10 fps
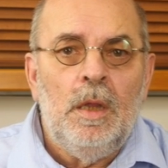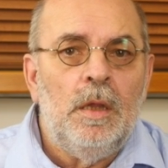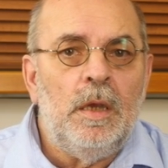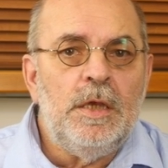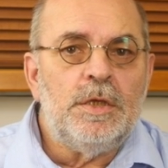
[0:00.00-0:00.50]

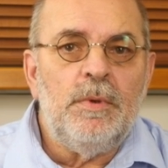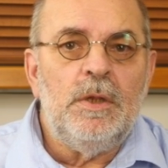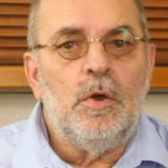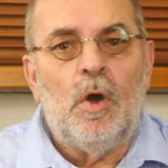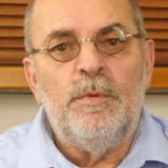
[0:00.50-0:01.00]
the links are in
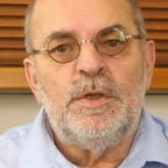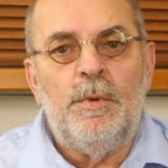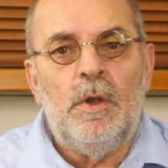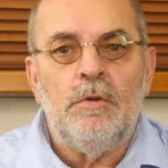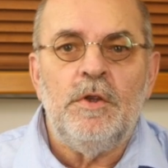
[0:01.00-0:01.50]
the comments
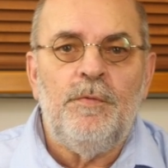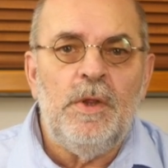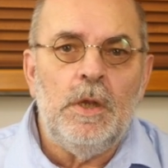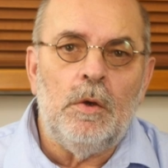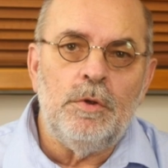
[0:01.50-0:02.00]
below this
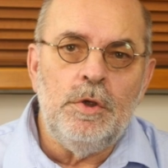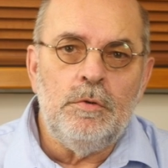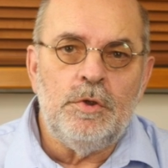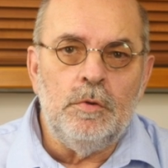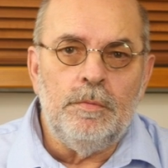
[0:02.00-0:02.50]
video on
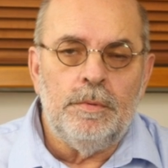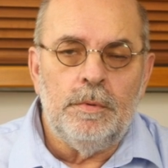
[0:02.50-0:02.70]
YouTube.